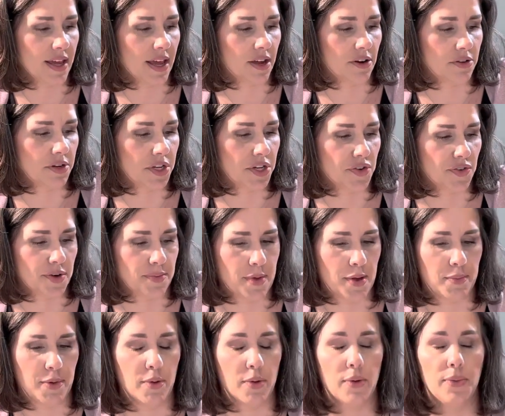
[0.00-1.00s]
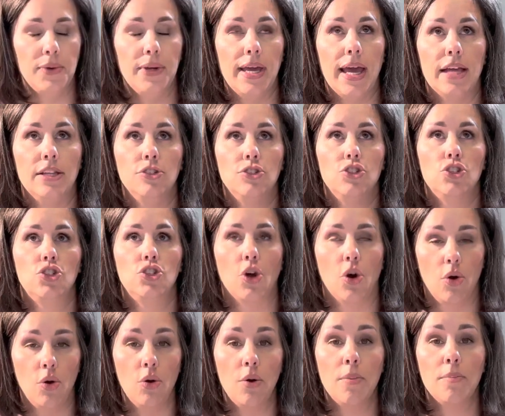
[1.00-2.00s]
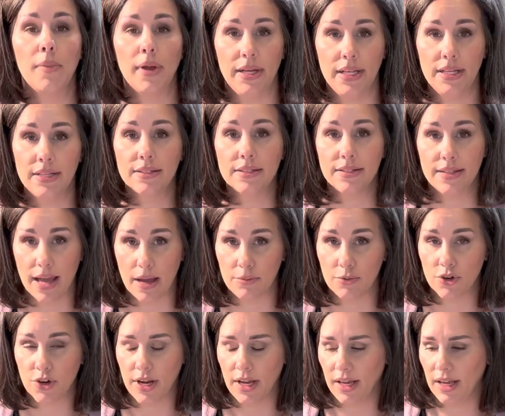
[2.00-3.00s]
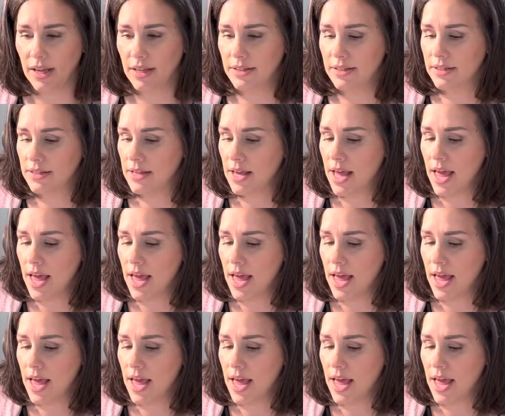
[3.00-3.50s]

I don't even remember, but we had so many Snapdragons.